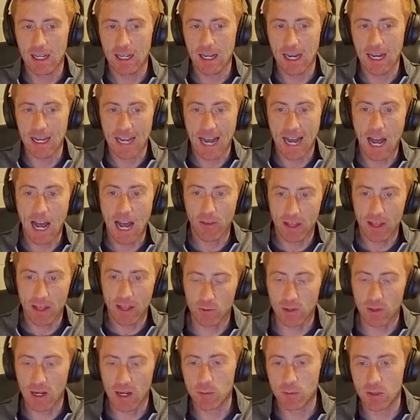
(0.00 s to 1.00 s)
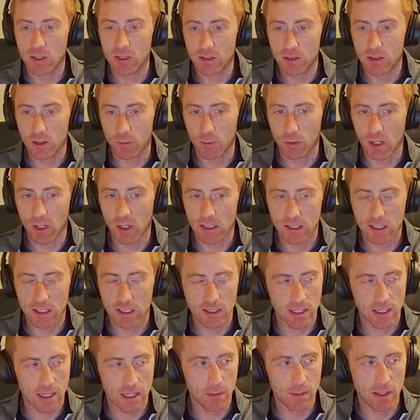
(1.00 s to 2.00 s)
and how that's wrapped into your
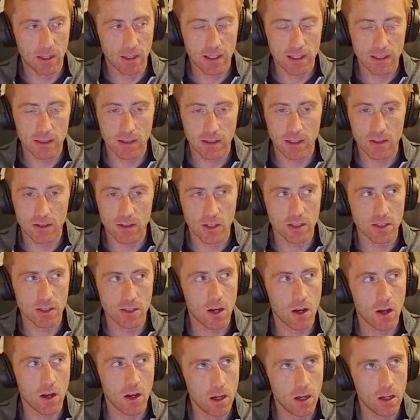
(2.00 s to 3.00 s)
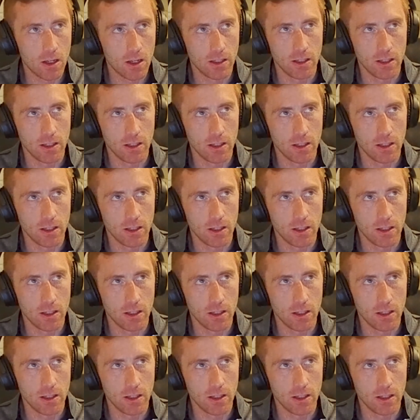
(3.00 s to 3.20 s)
process, I mean, that there's a ton